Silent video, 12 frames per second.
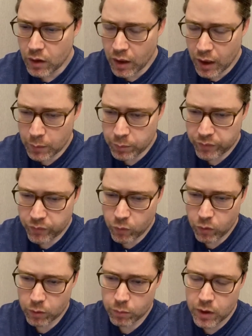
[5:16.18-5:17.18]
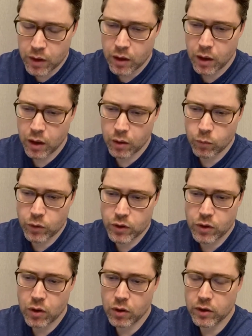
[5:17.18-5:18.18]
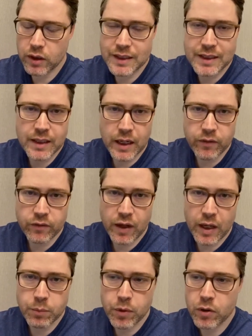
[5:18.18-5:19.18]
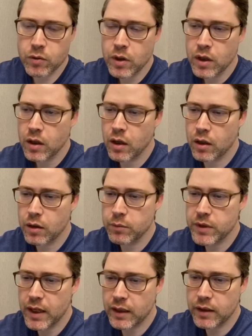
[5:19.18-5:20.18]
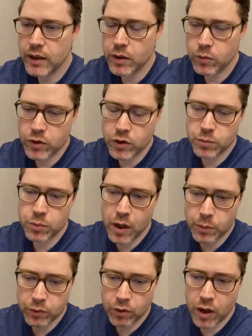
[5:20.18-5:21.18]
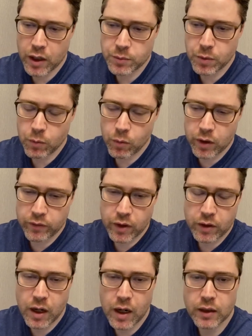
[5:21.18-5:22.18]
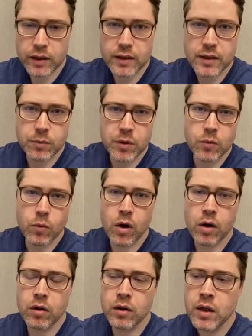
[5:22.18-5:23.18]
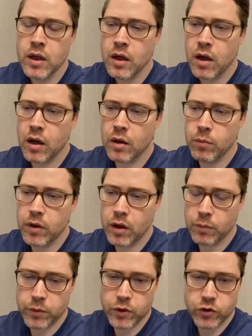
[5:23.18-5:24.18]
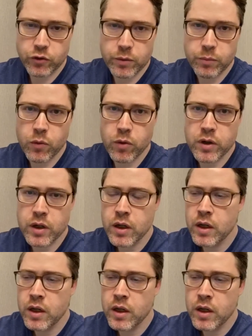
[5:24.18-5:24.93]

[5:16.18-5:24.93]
I perform what's called a safe lipo technique, which is popularized by one of our colleagues, Simeon Wall, up in Shreveport.